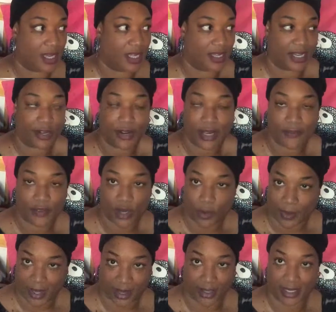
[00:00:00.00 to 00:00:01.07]
they don't even know
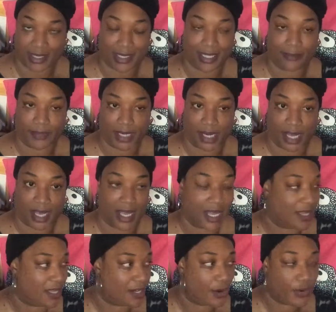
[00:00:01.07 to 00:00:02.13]
where they're going to sleep tonight.
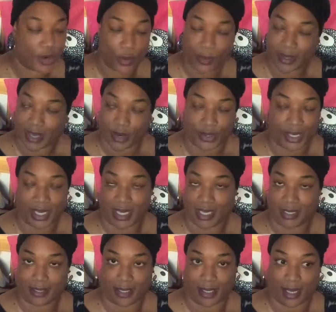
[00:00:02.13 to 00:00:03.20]
They don't know what they're going to
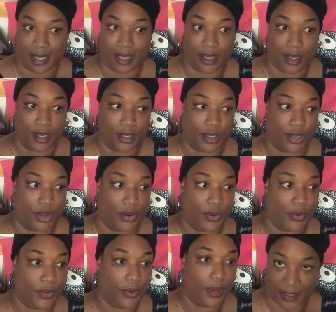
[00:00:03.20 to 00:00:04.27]
eat tonight. You
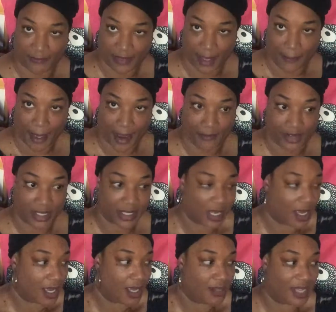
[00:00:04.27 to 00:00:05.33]
know, if they're parents,
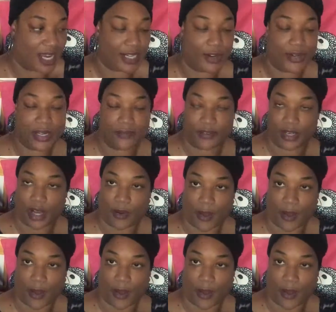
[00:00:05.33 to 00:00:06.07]
they don't even know